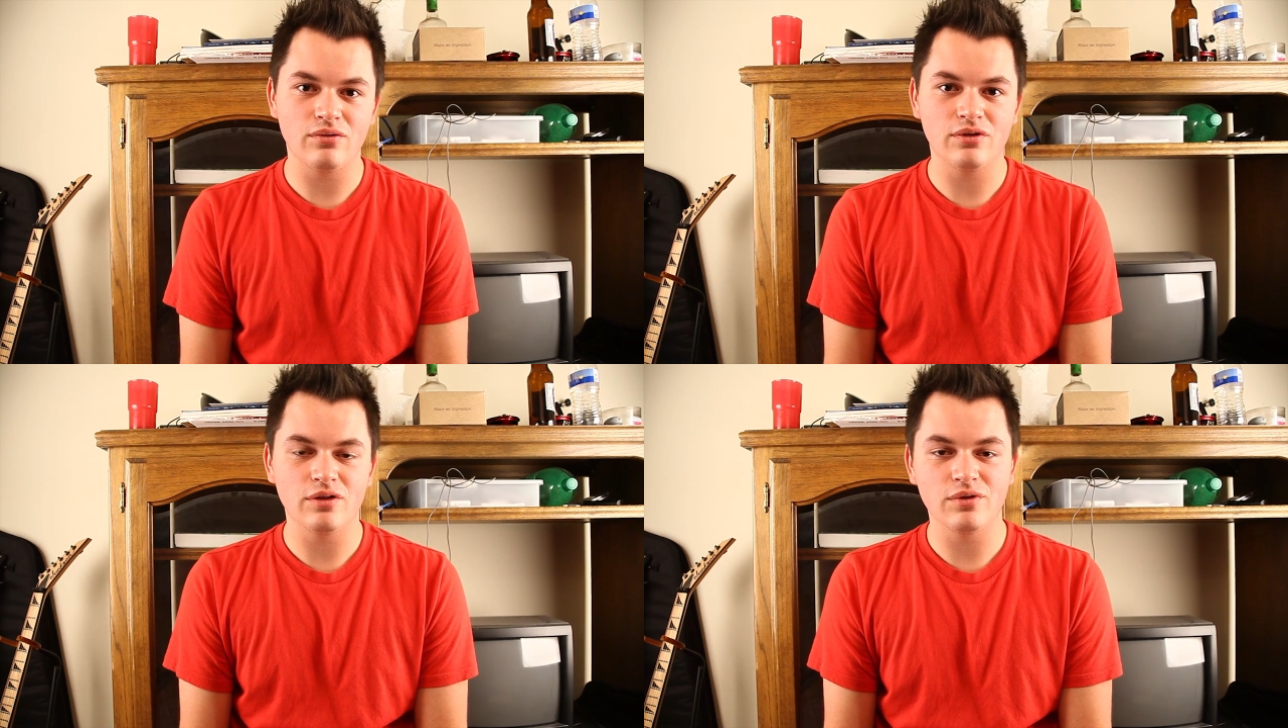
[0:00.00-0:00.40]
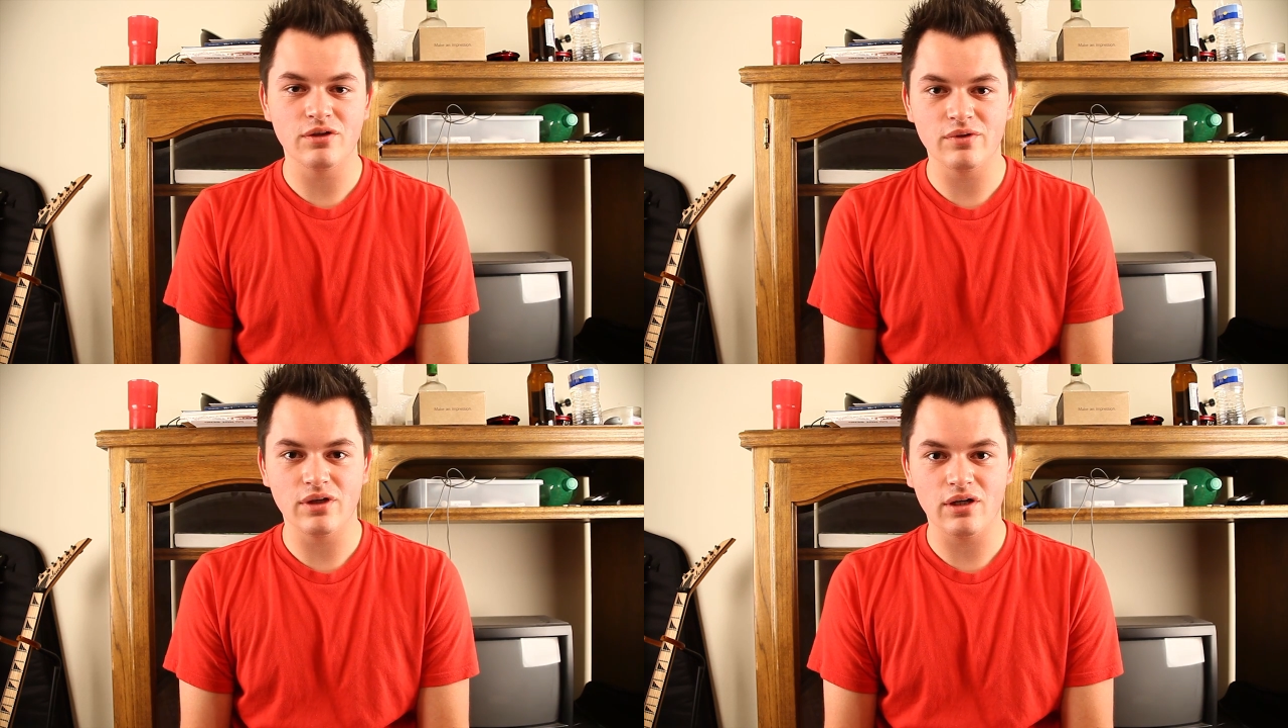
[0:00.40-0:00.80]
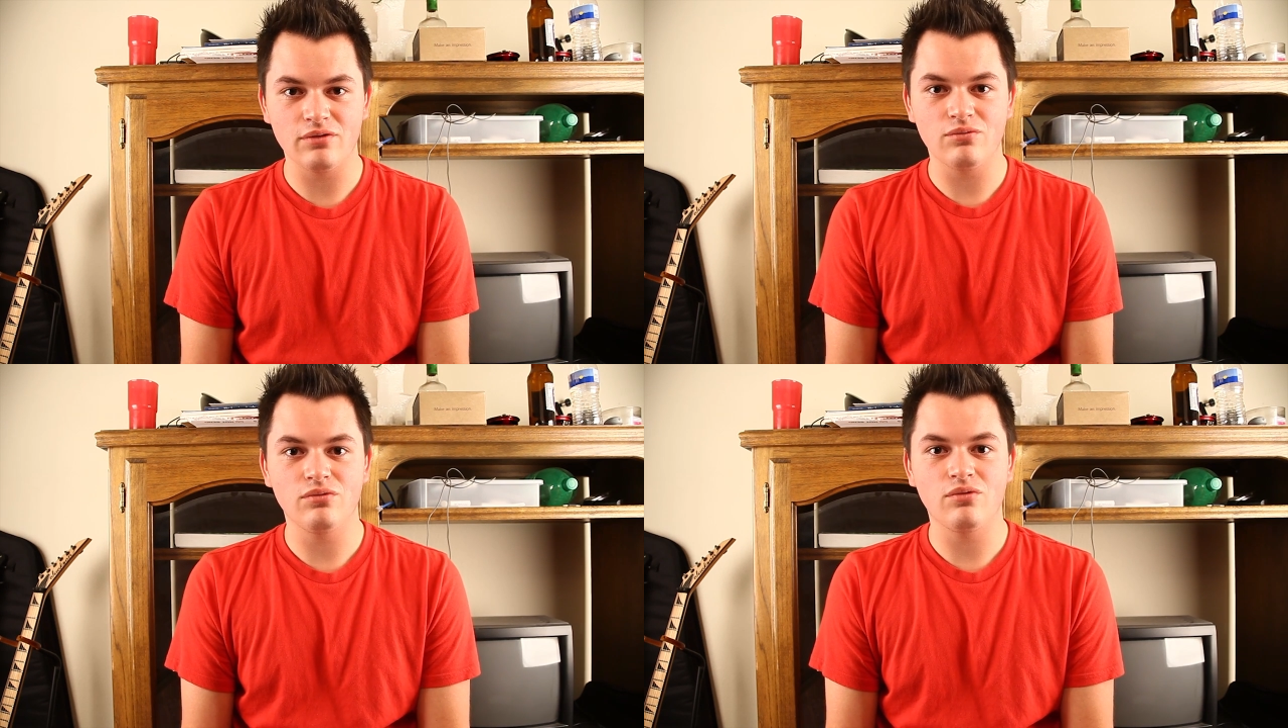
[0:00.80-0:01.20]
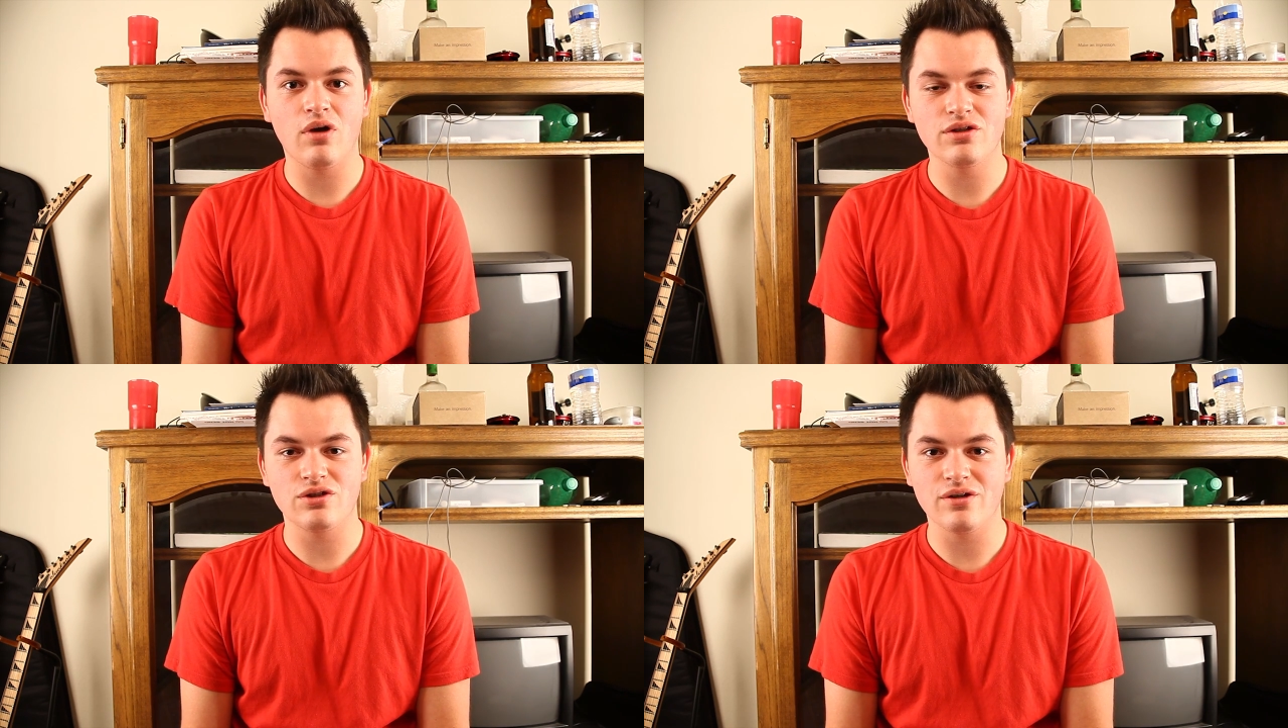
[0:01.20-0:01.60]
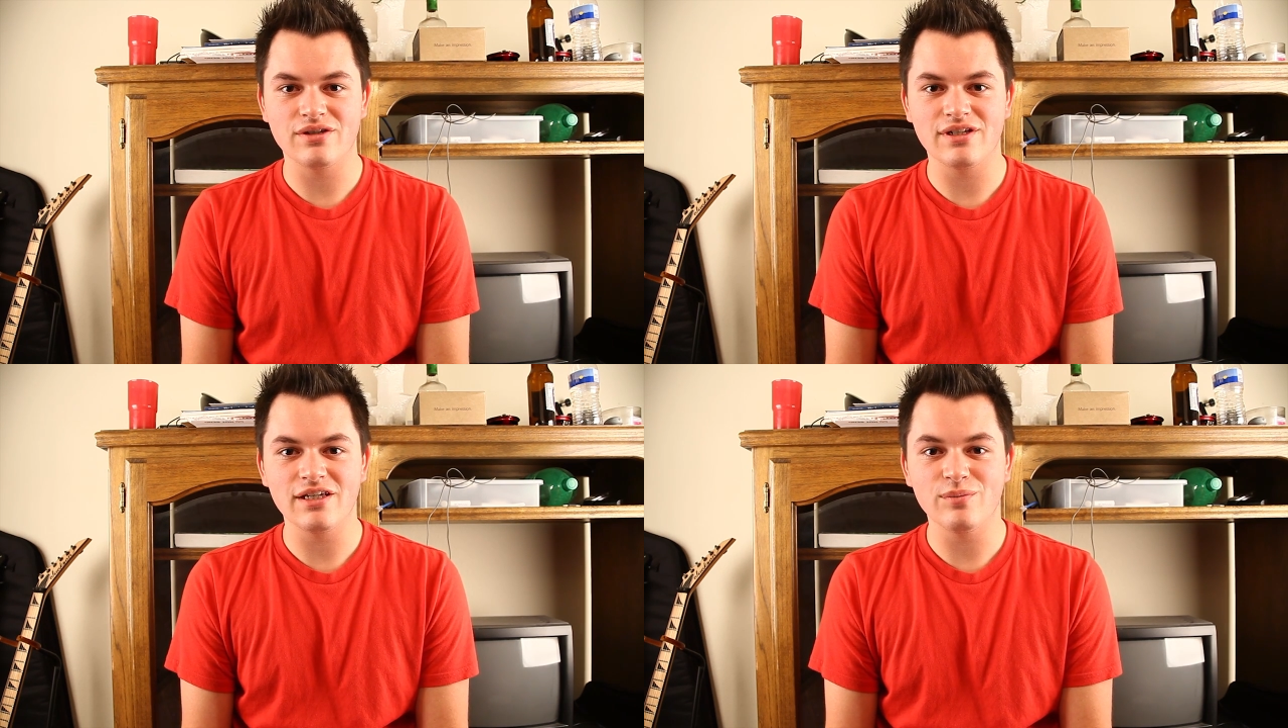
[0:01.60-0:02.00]

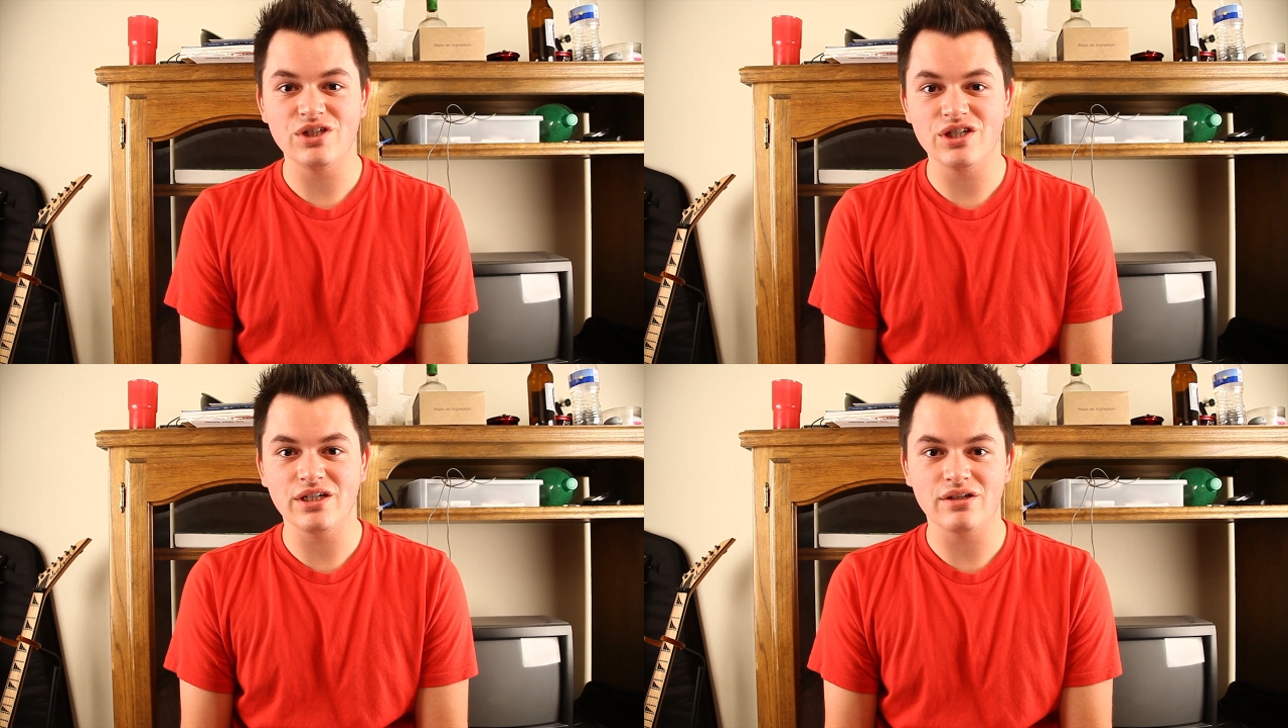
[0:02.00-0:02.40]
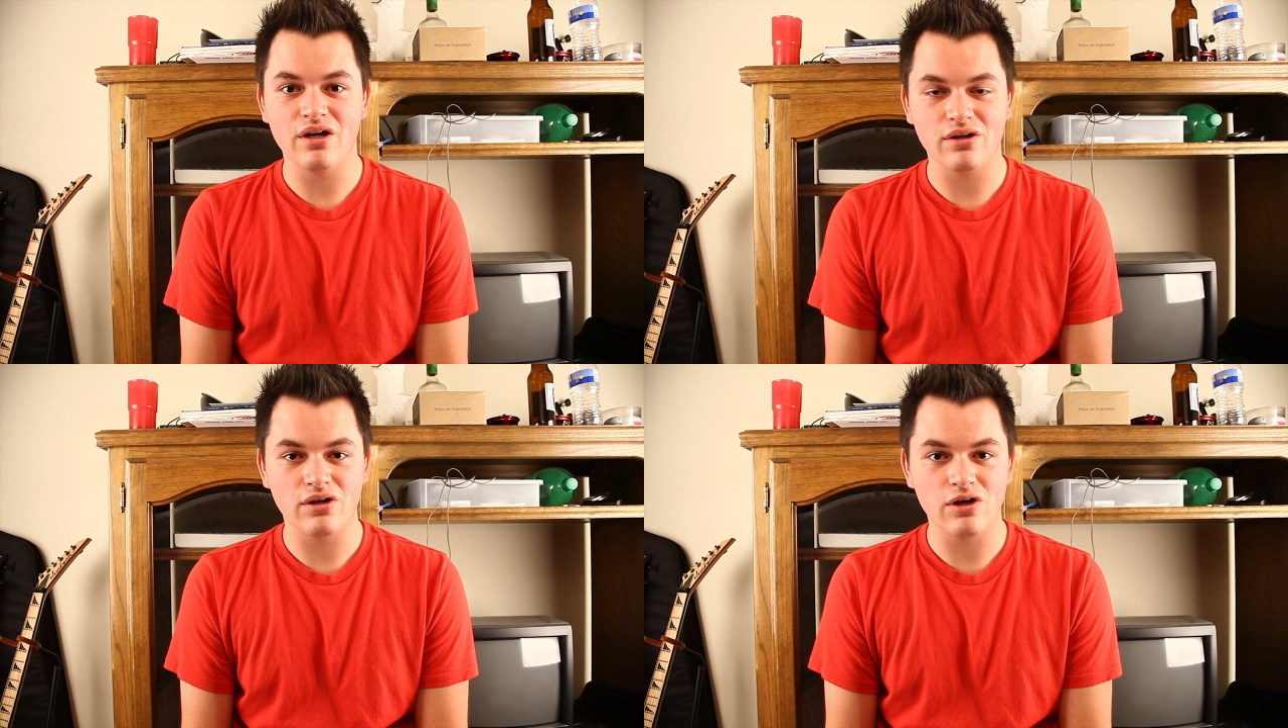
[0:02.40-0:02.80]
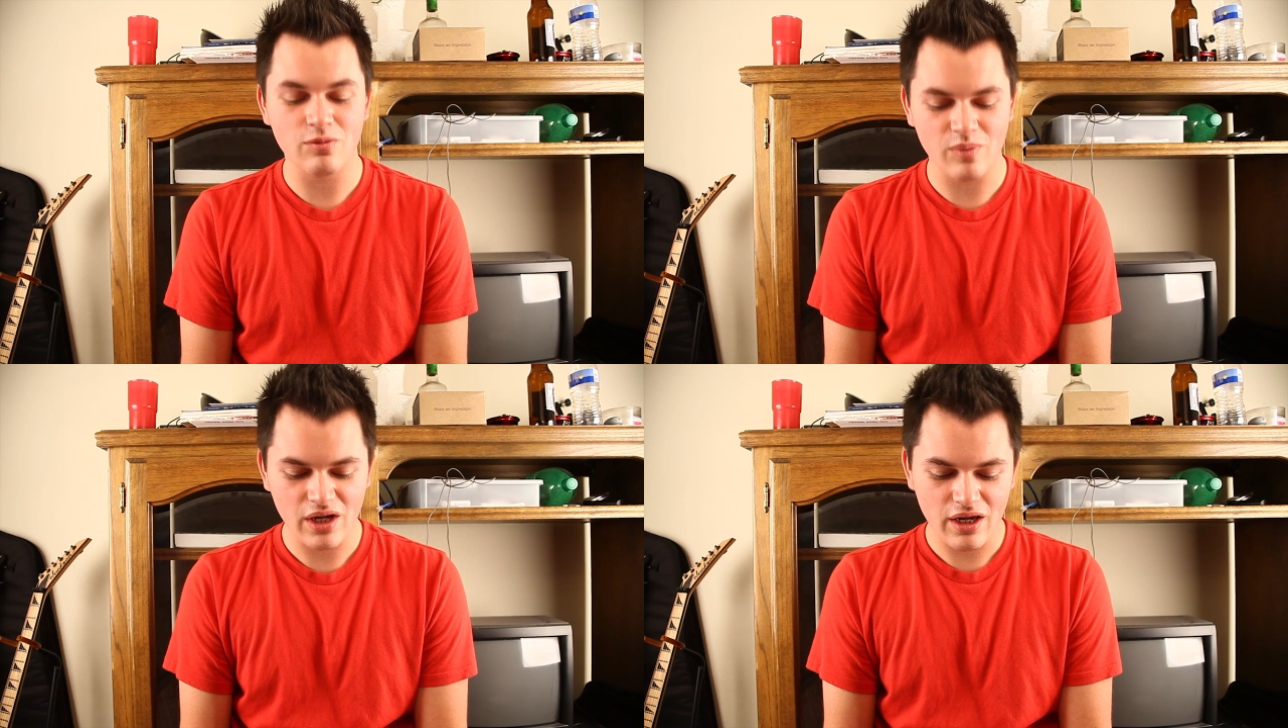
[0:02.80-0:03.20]
www.rossjohnsonimaging.com,